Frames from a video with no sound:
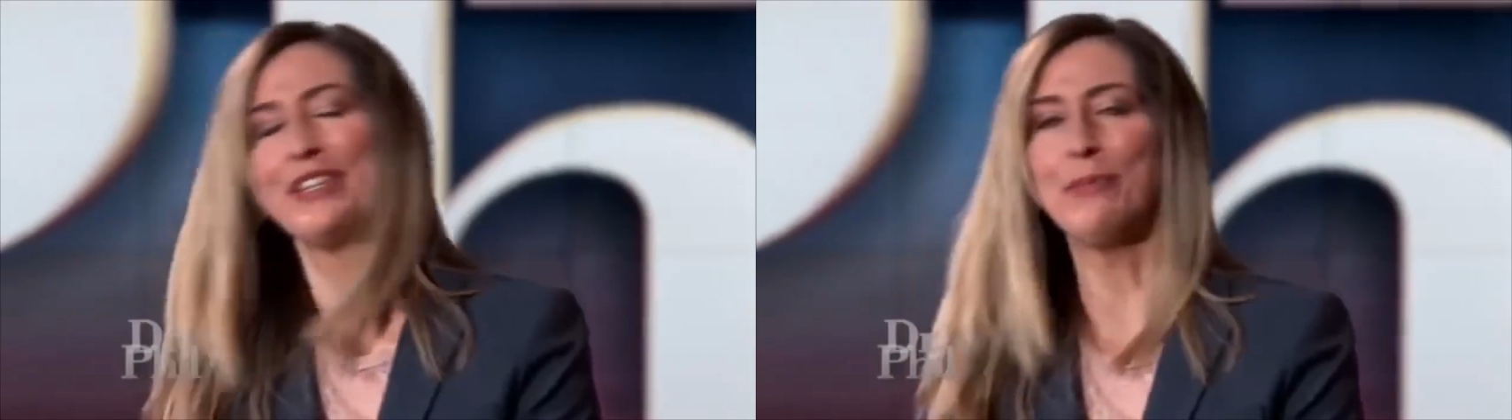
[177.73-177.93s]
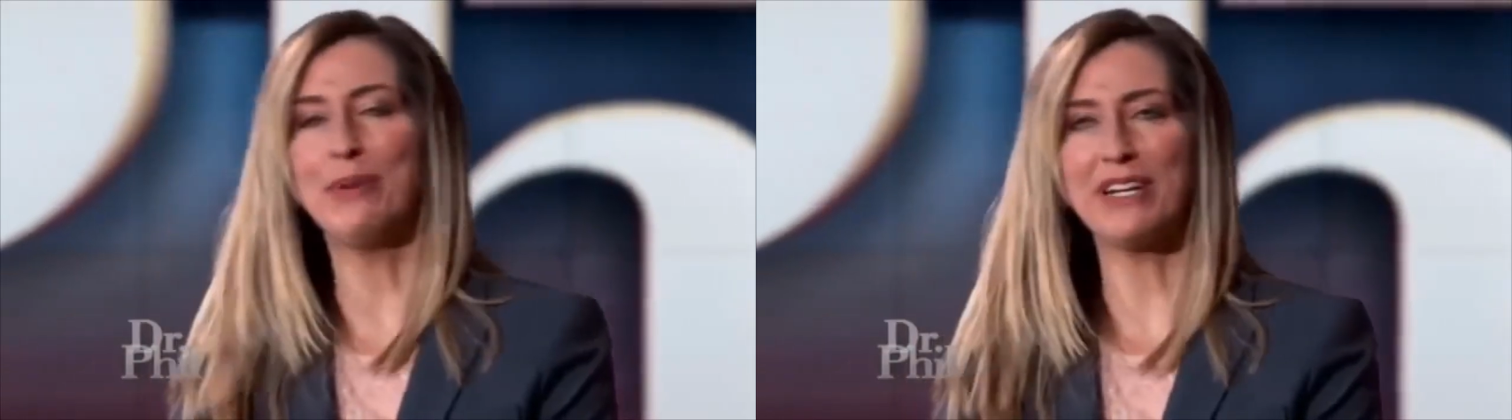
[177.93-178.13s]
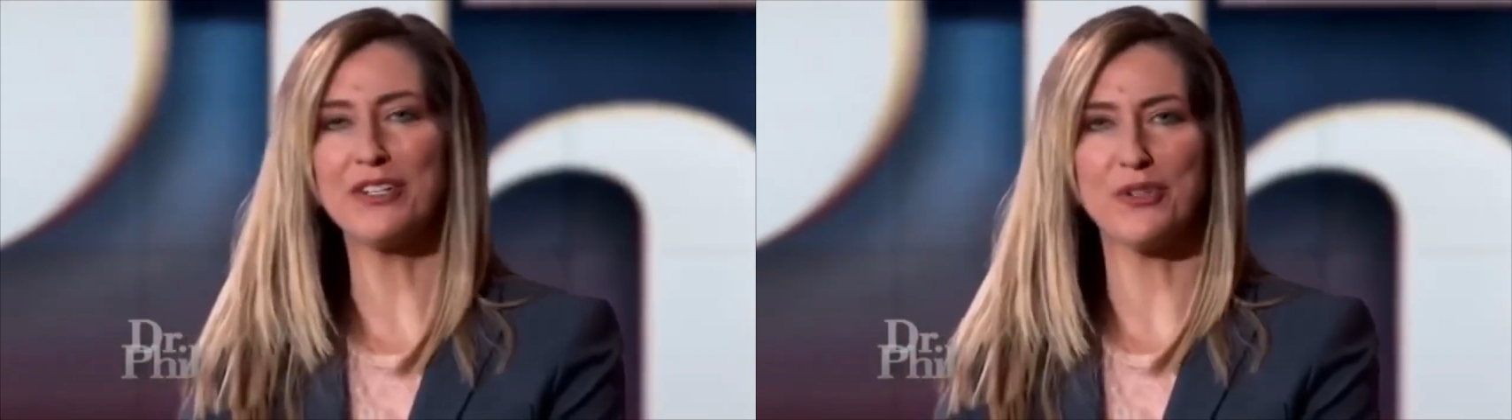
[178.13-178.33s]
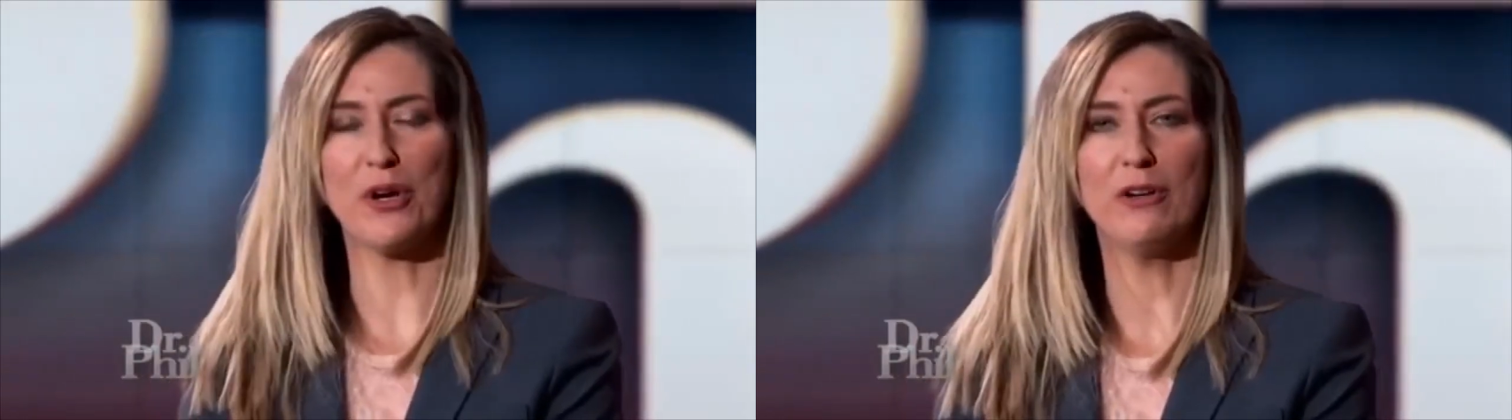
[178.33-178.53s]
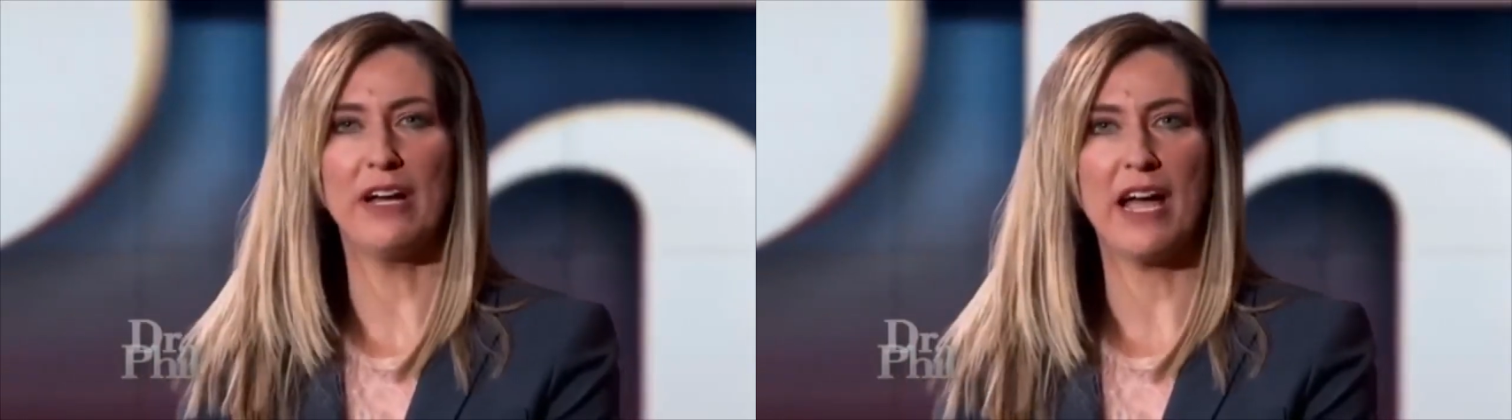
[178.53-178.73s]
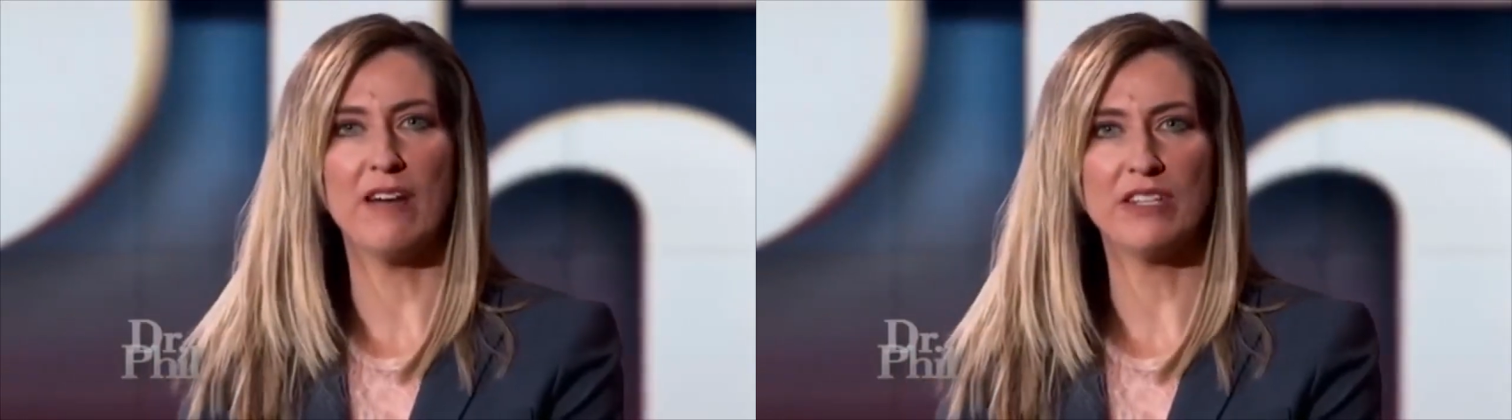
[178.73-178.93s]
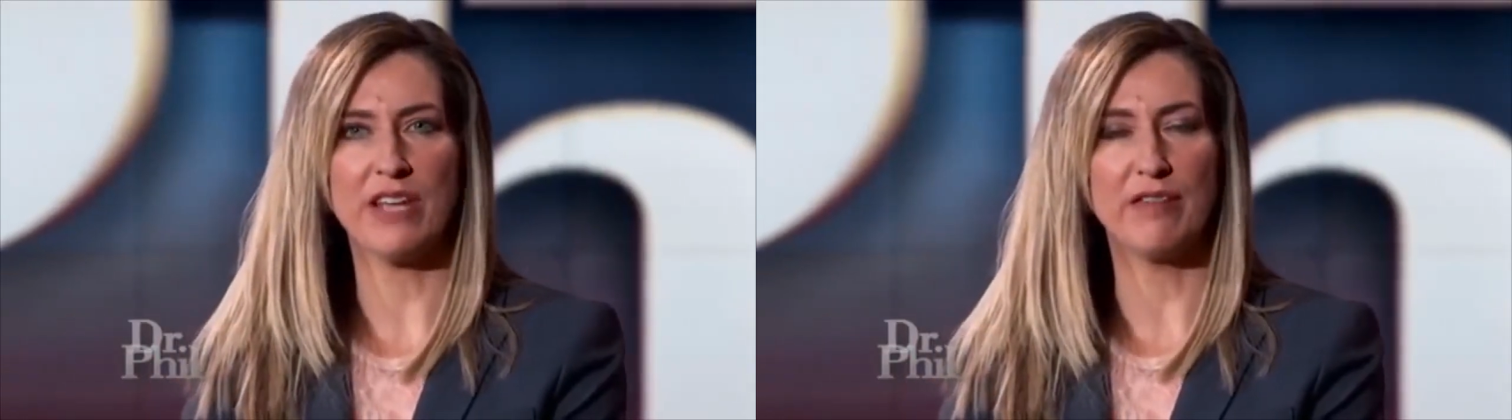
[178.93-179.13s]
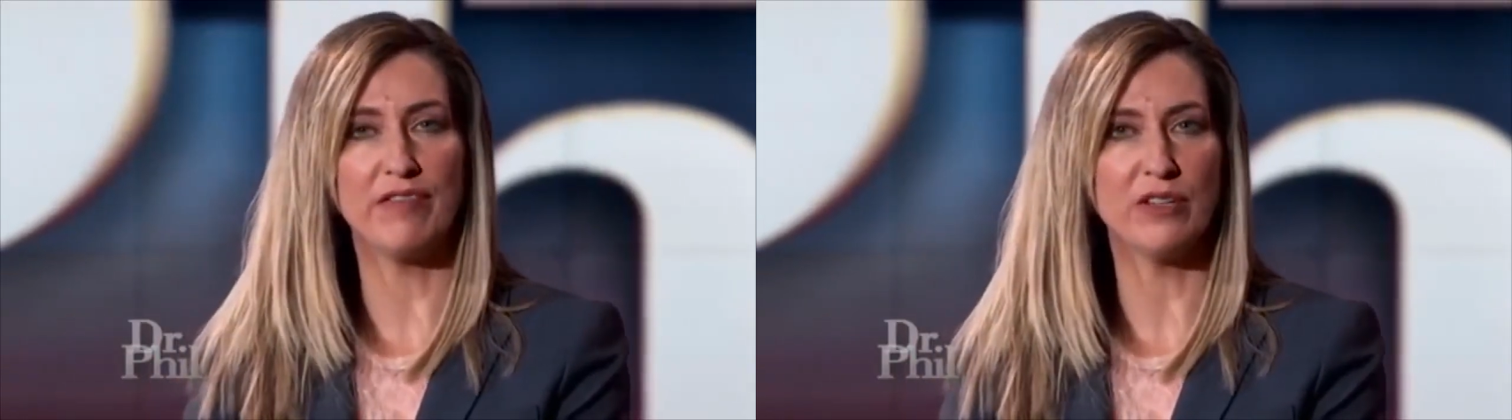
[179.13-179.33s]
The biggest struggle I have is
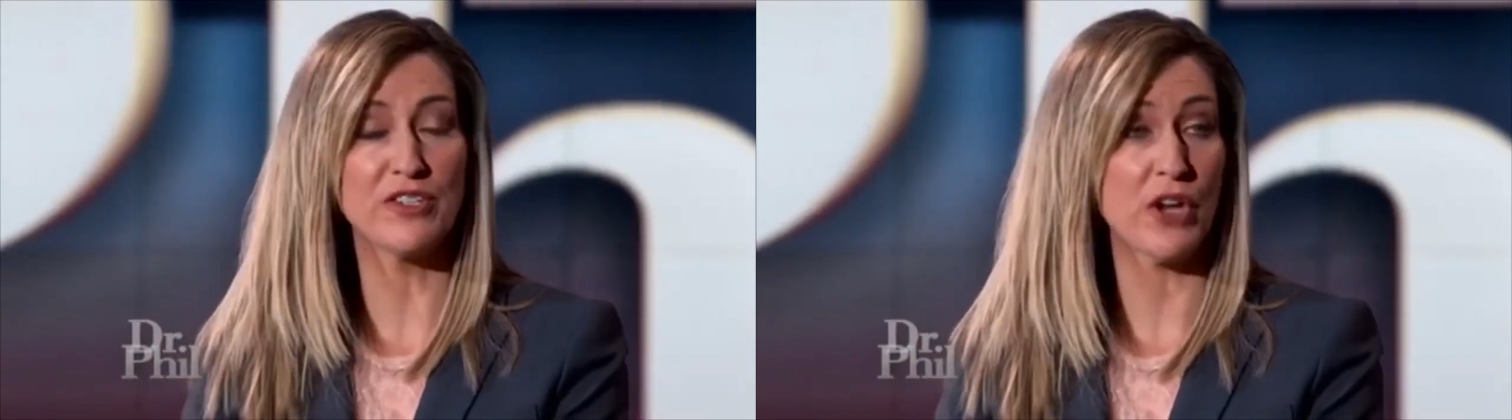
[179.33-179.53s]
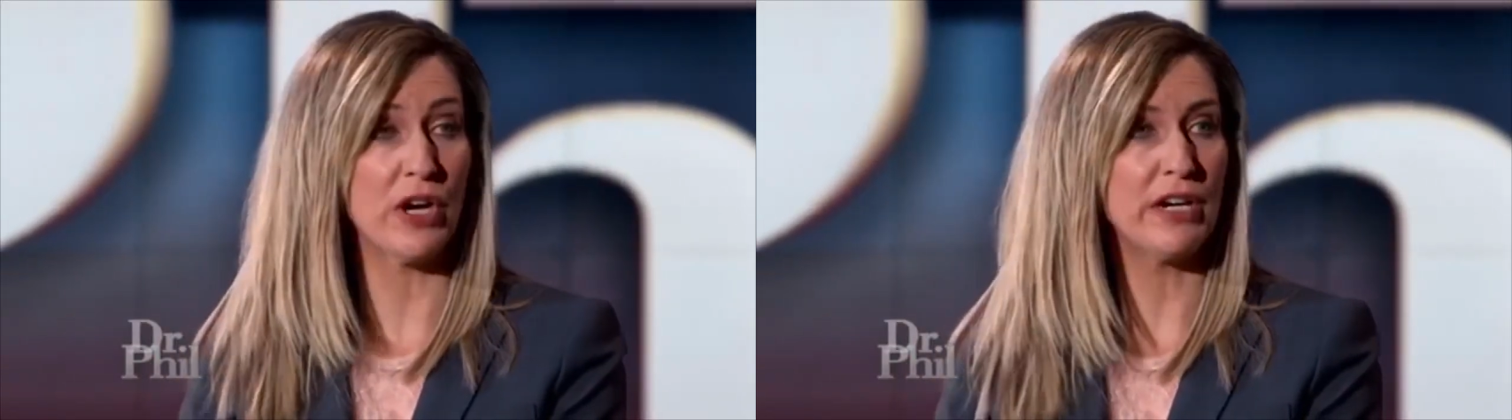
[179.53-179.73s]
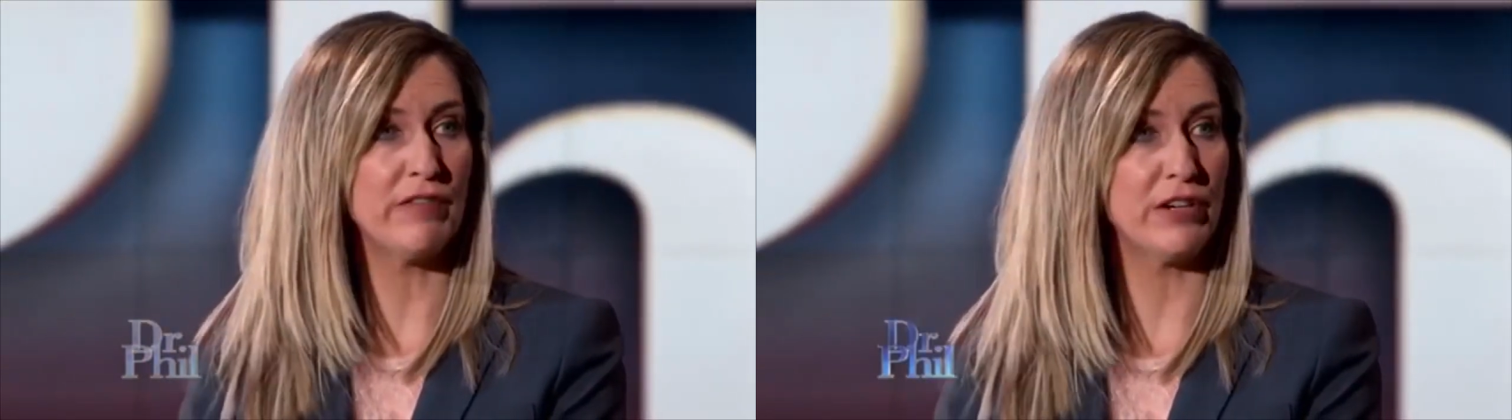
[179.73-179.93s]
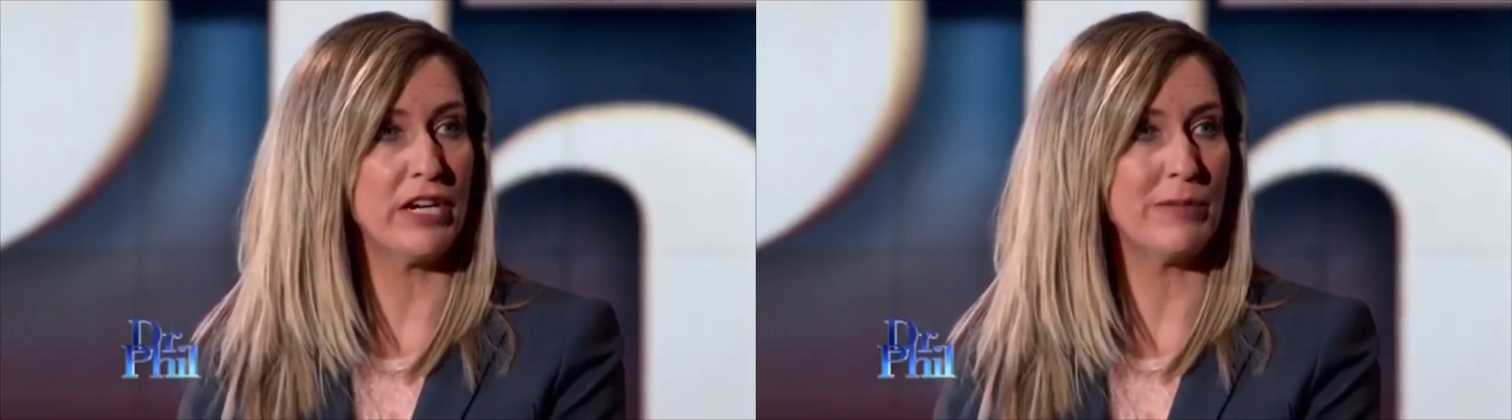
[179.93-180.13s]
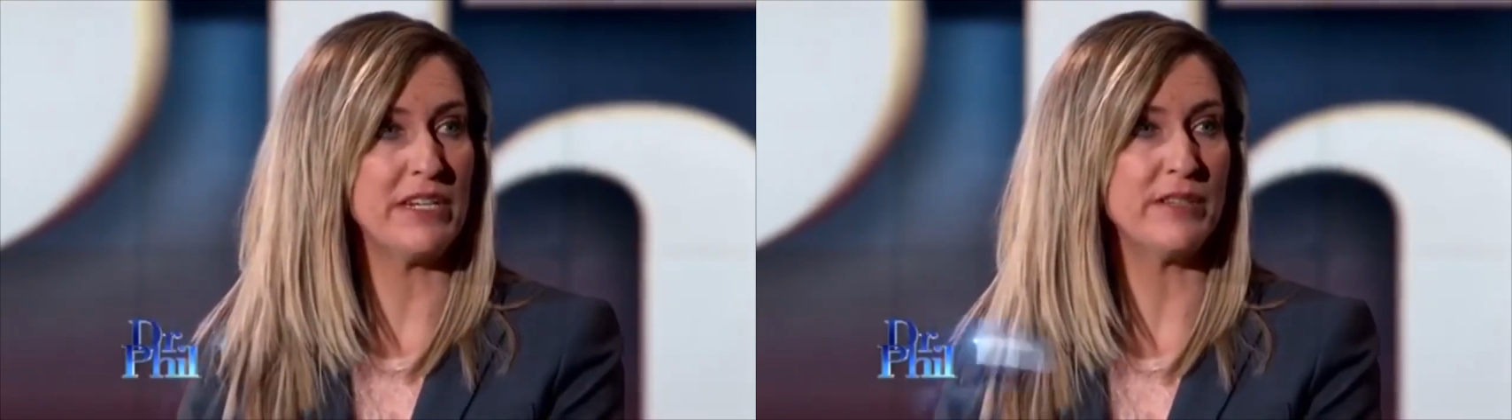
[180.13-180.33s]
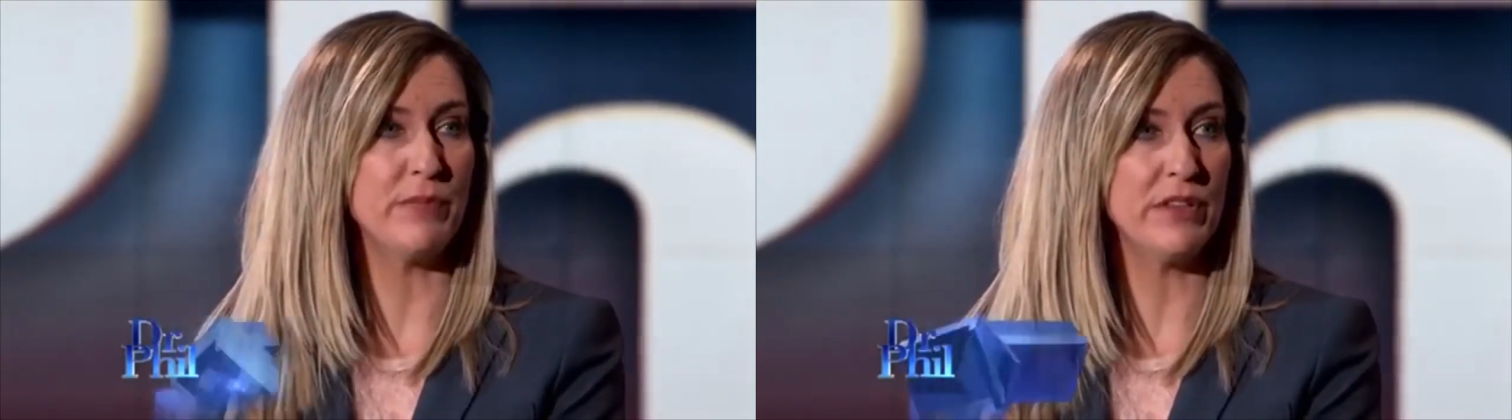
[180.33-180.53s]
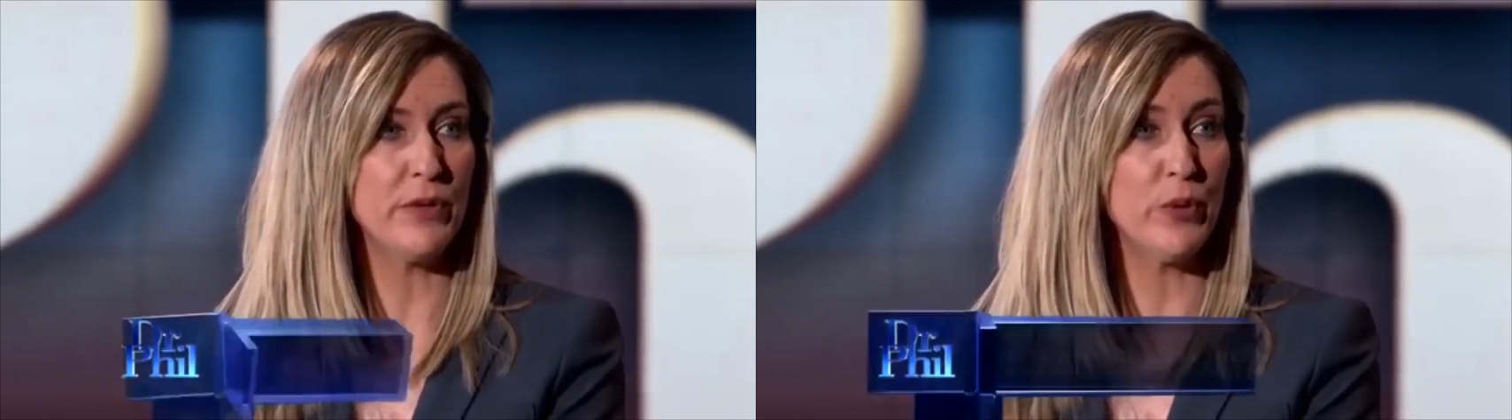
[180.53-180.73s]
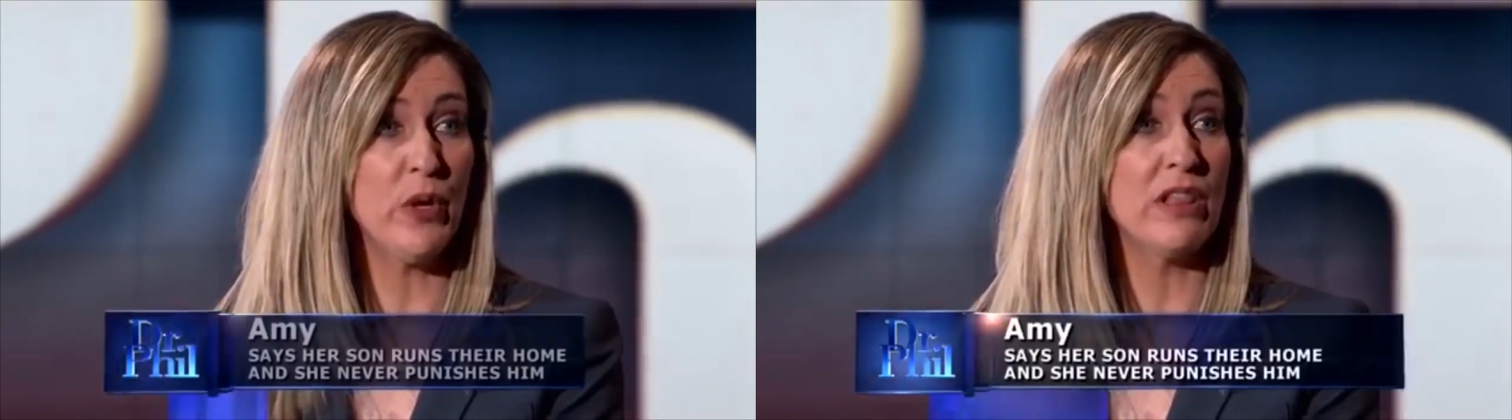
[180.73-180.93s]
I feel sorry for him. He's been
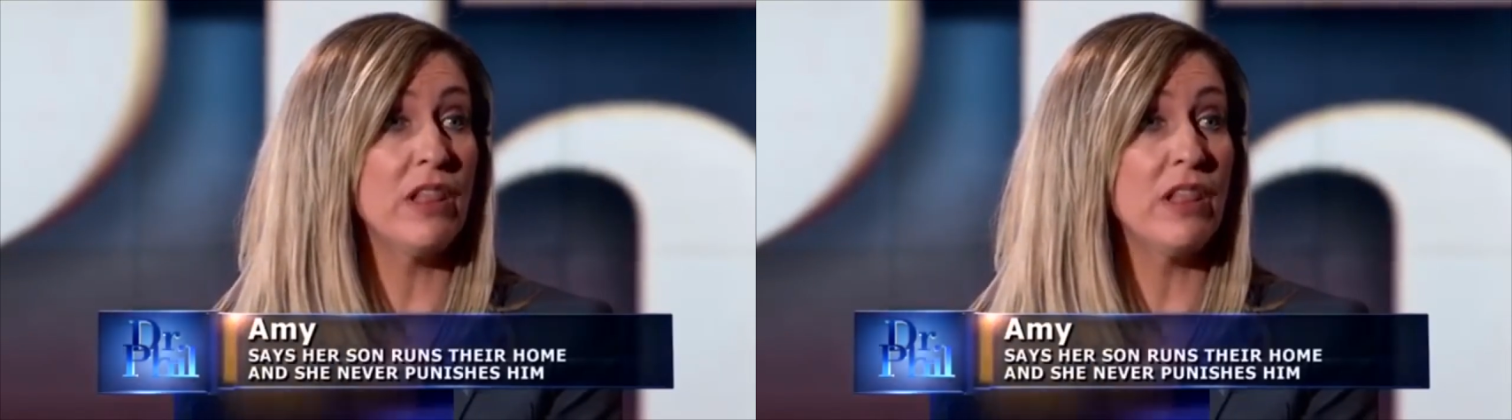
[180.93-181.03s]
through a